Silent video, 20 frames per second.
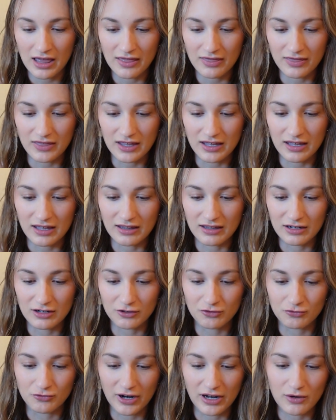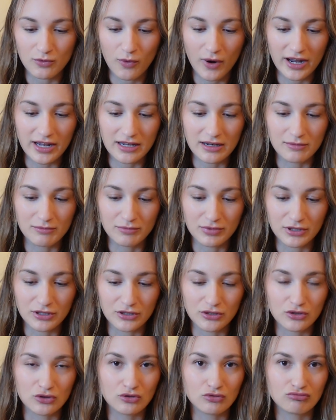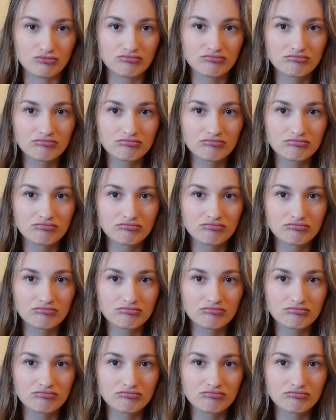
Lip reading: the little red, white, and blue.